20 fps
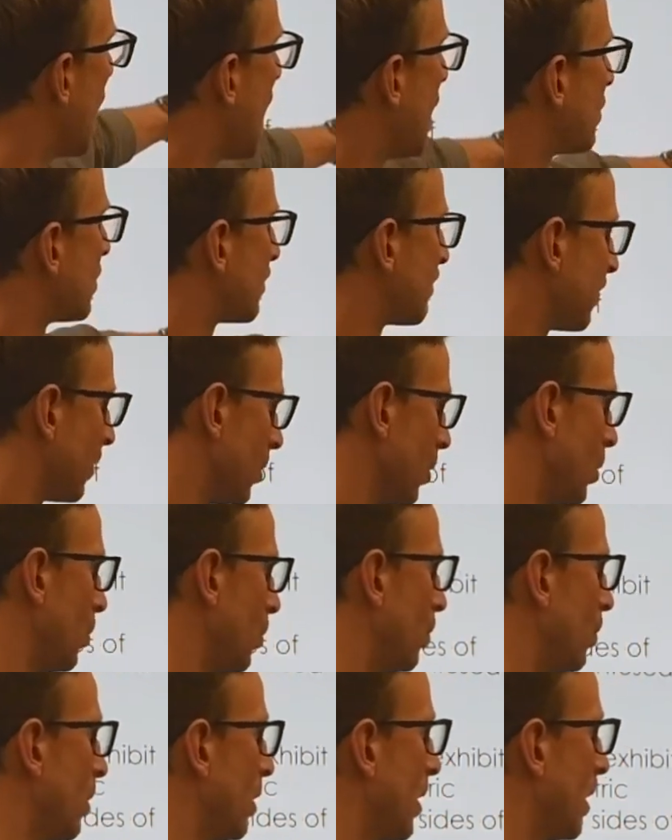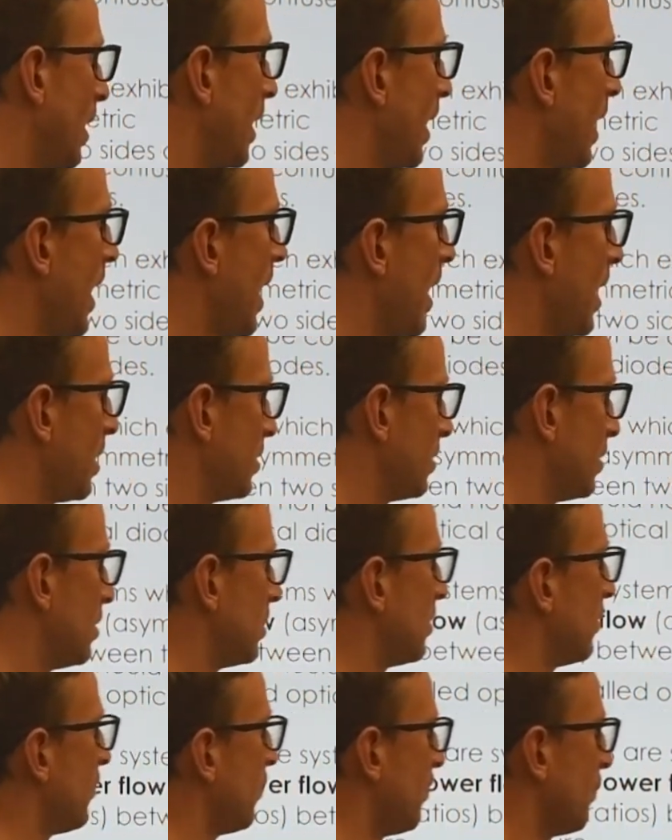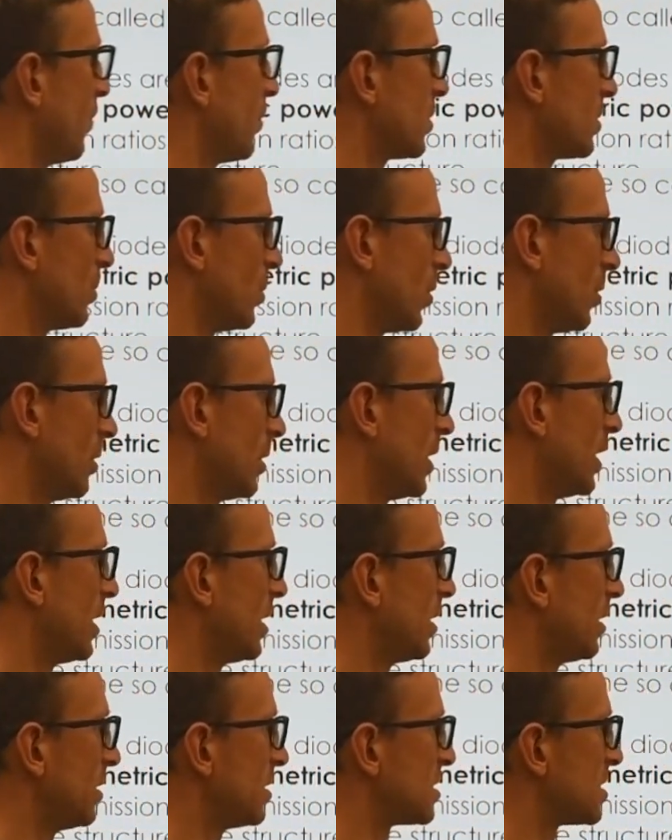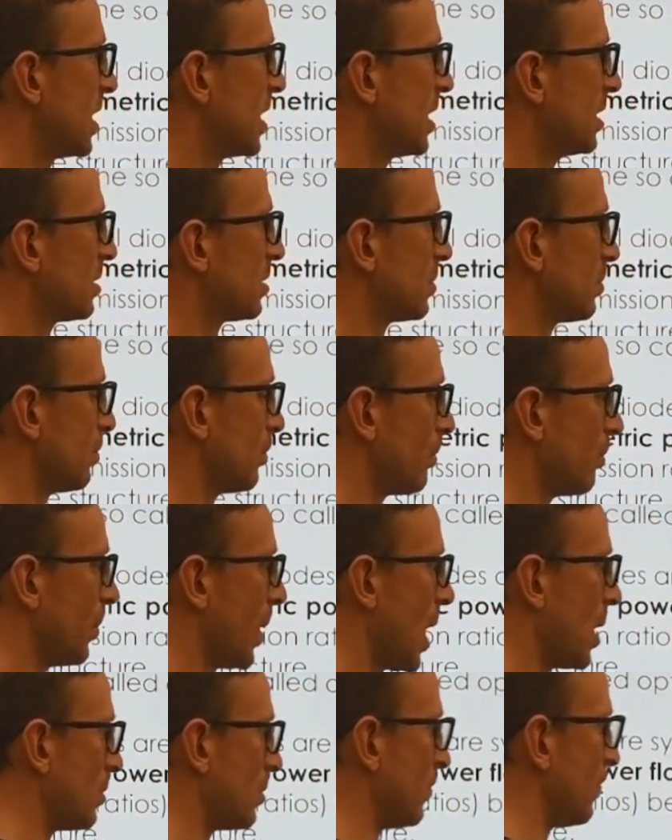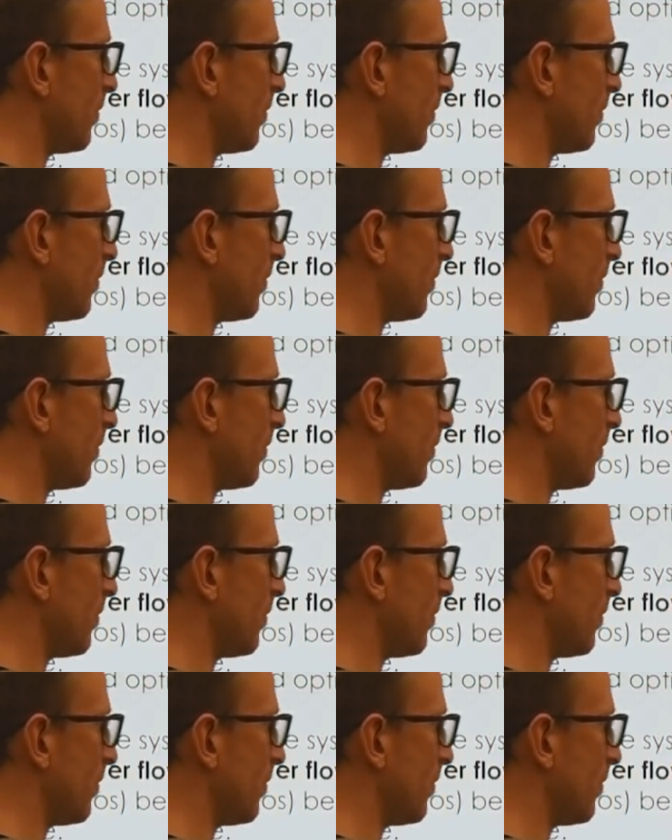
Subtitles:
flow, and furthermore, it's not power flow